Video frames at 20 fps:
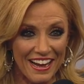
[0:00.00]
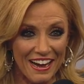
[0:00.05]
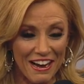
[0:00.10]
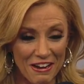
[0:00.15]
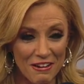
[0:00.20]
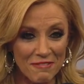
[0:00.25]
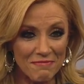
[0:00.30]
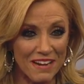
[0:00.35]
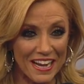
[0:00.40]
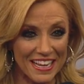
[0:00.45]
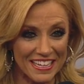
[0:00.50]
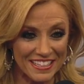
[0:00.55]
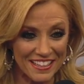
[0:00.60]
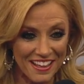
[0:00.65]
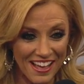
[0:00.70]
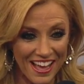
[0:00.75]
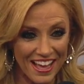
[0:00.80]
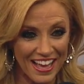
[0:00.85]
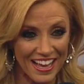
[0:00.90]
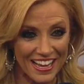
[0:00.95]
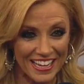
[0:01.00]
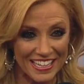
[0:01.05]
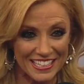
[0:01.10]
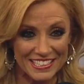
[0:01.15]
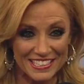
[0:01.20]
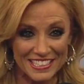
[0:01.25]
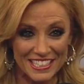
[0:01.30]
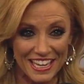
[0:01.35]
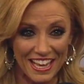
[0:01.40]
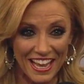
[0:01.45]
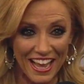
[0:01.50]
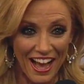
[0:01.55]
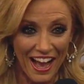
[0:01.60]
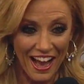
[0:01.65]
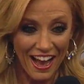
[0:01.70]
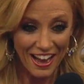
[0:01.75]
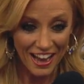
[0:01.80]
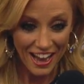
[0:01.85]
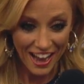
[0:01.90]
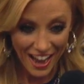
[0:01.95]
Oh my gosh.
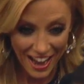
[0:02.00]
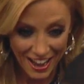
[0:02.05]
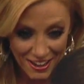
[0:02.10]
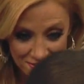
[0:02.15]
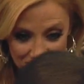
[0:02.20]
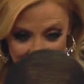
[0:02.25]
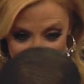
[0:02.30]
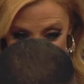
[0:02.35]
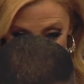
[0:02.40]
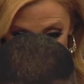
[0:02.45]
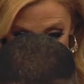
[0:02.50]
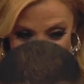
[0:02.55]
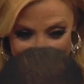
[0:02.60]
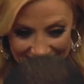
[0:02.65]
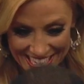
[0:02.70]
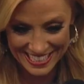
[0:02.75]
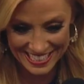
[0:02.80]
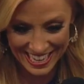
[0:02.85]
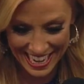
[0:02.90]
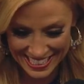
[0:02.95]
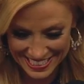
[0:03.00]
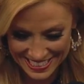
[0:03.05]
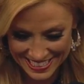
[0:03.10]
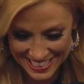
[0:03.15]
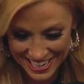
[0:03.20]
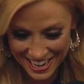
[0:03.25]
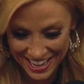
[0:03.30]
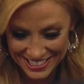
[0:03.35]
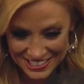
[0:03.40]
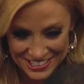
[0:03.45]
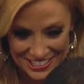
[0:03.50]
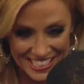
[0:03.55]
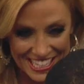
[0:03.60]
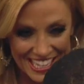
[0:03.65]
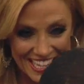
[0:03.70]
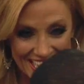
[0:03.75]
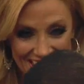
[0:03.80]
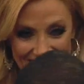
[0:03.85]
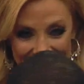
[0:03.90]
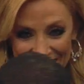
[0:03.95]
What? Can I touch
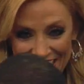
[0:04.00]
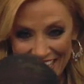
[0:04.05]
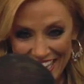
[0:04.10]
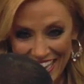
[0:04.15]
it?